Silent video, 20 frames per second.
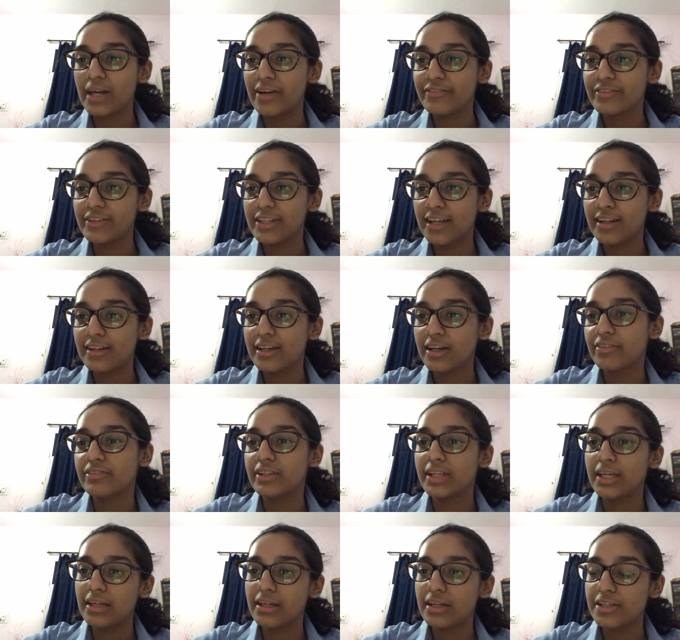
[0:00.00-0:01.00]
Naavinya
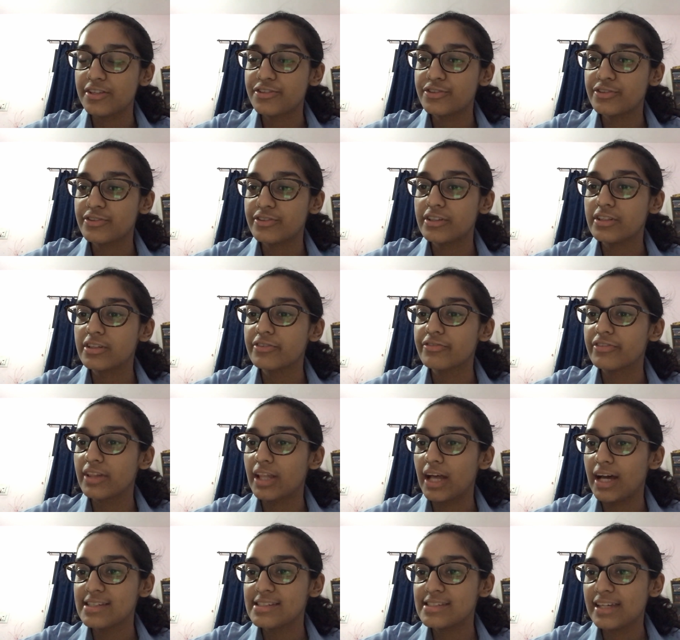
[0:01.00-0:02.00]
Dhawale, a student
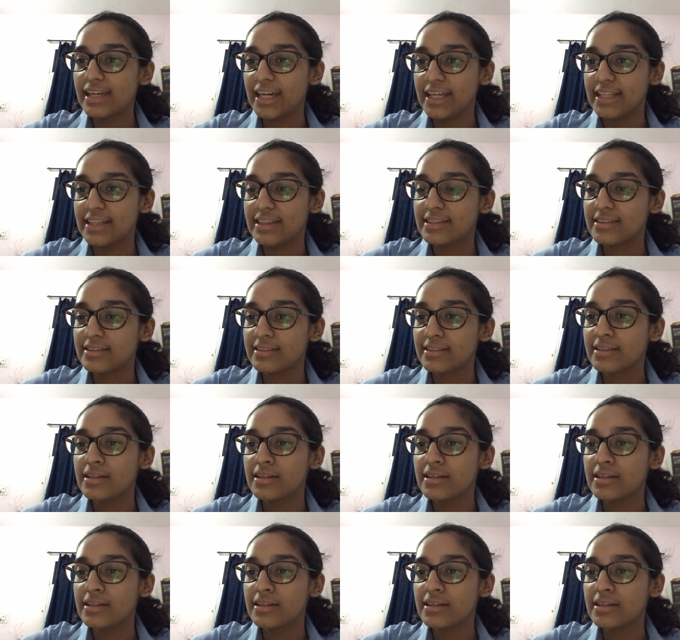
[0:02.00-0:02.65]
of Class eighth,